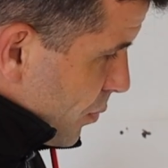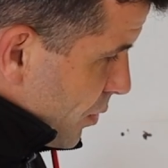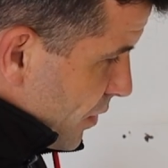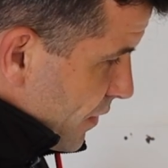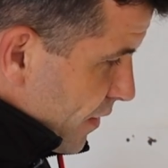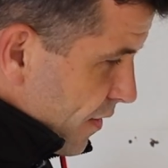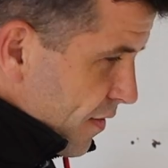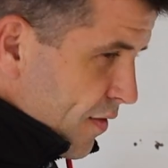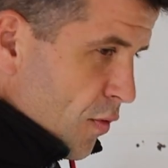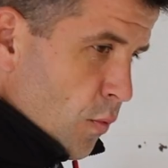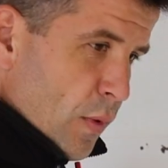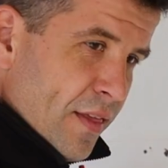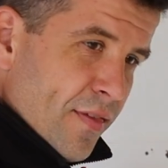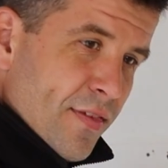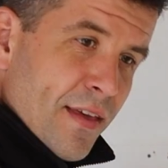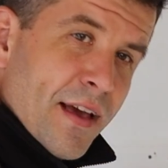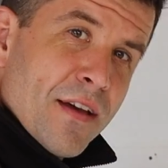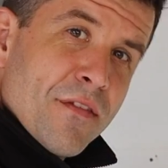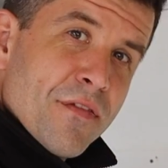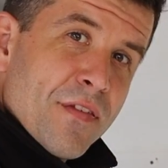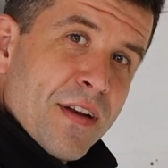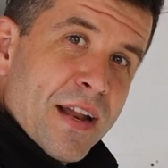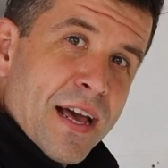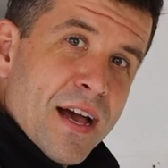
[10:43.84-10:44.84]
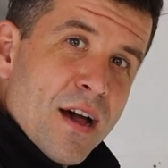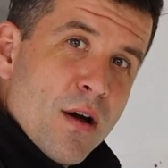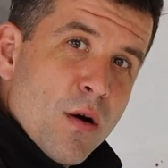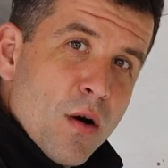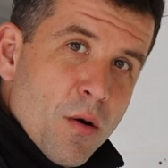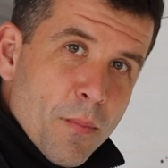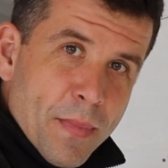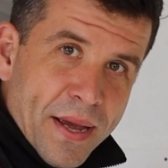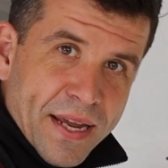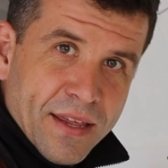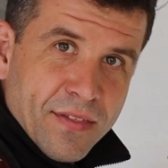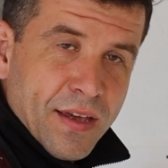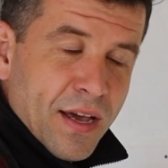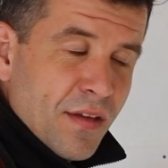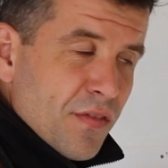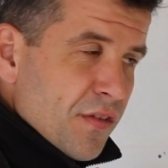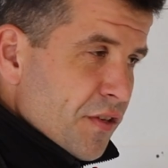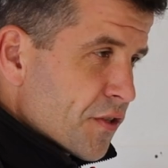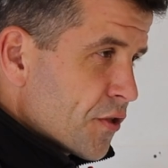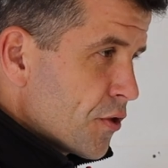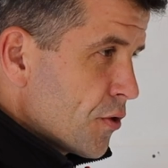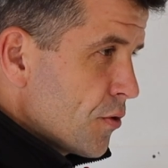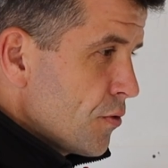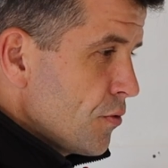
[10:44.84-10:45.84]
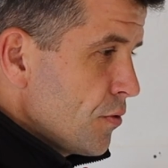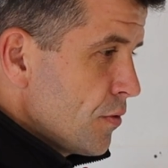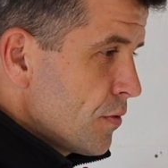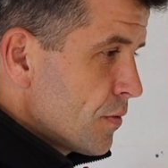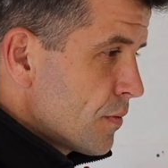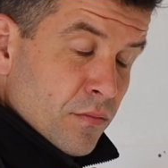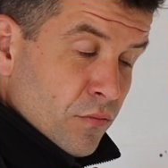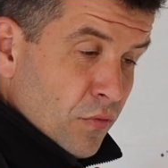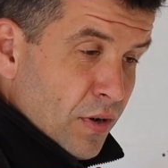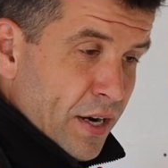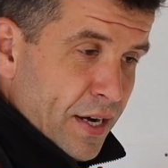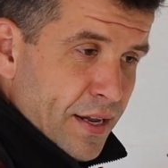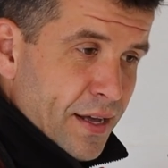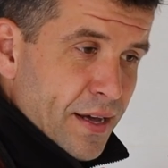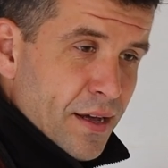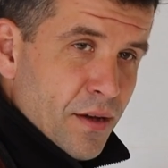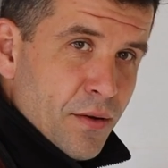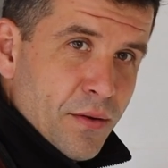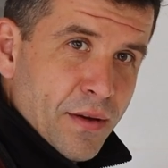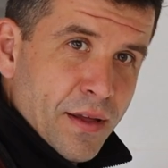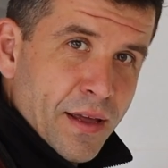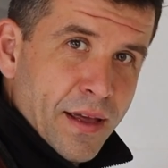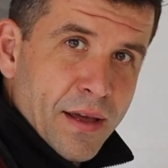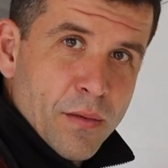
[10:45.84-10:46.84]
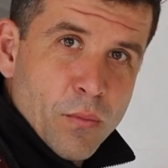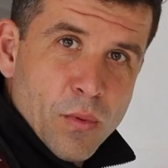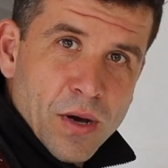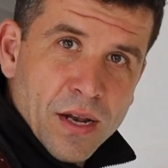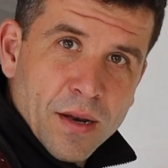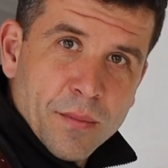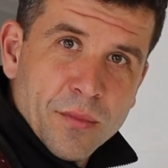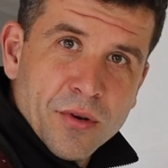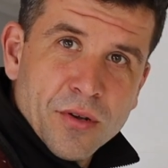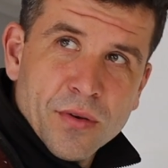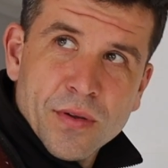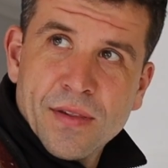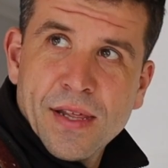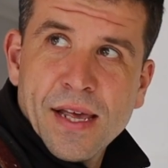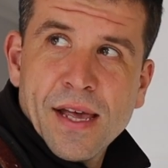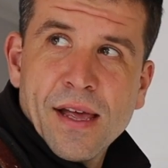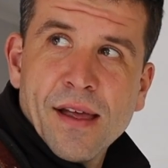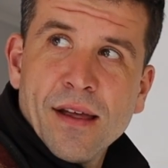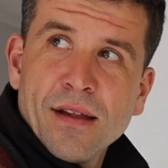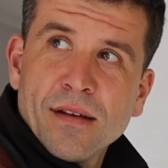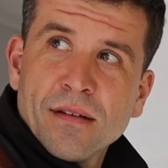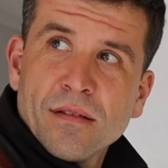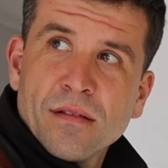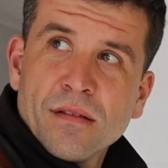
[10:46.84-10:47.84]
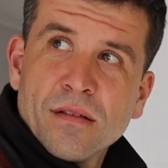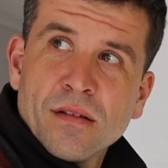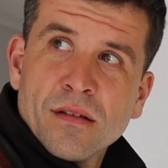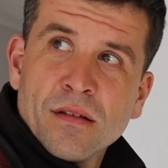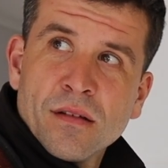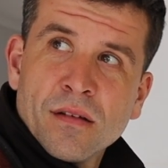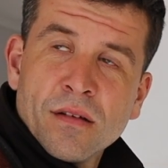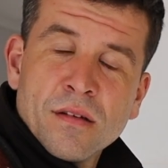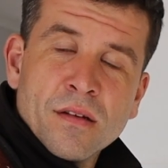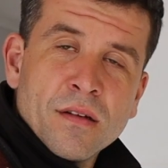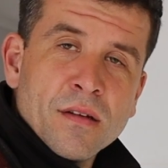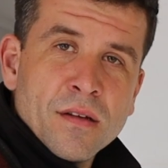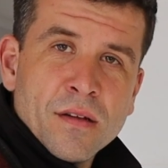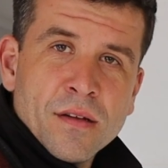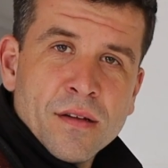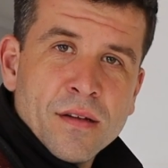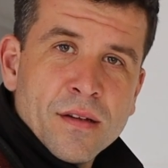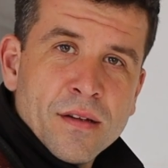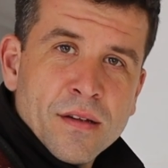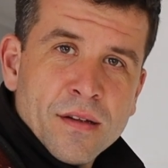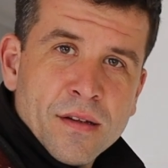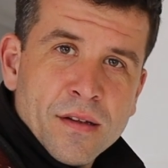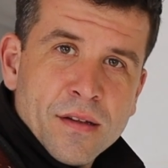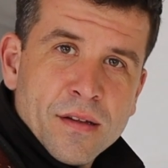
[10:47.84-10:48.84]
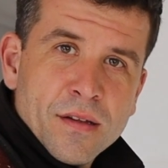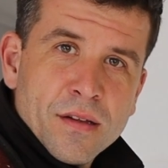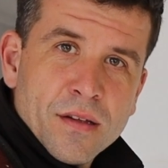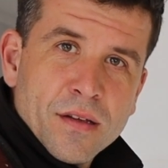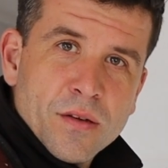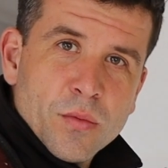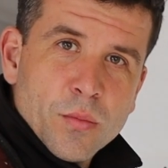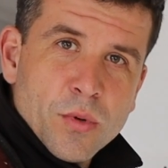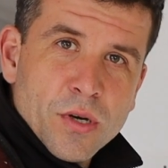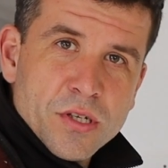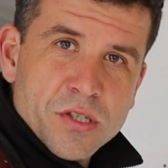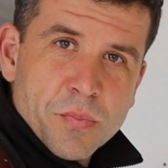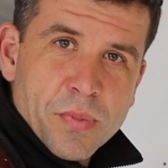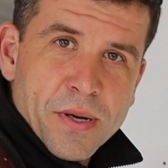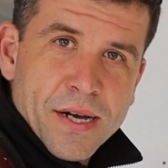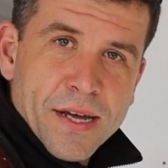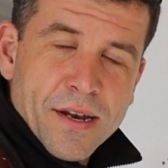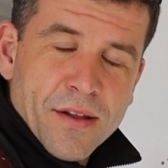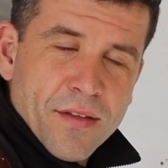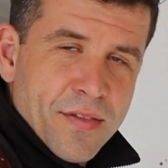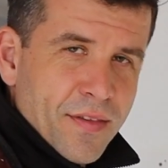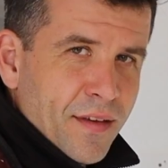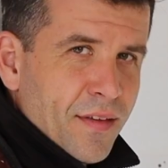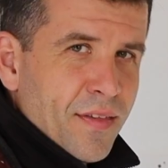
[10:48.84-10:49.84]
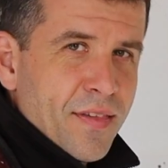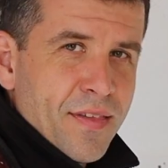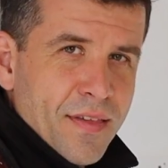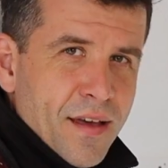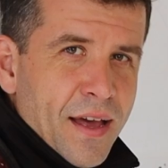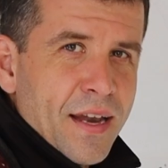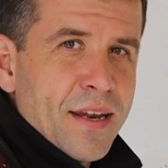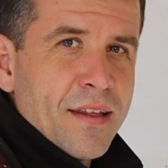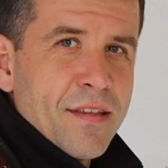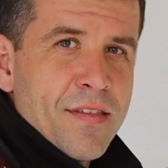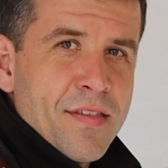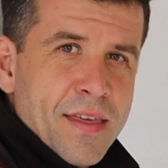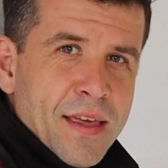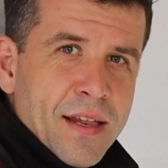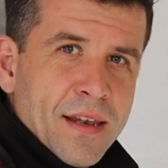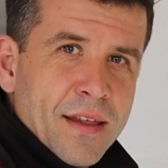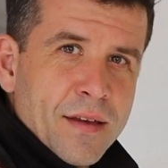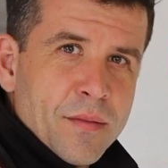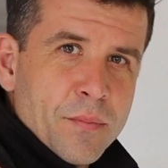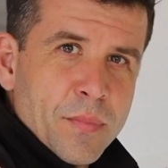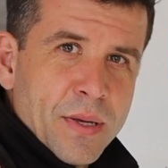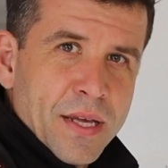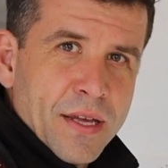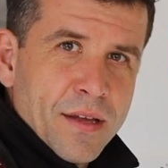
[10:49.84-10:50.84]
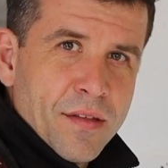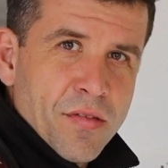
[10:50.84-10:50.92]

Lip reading: put this to one side for now. I'll make the other 2 right now, and while I'm doing that, you can watch Pardo's exciting ceiling being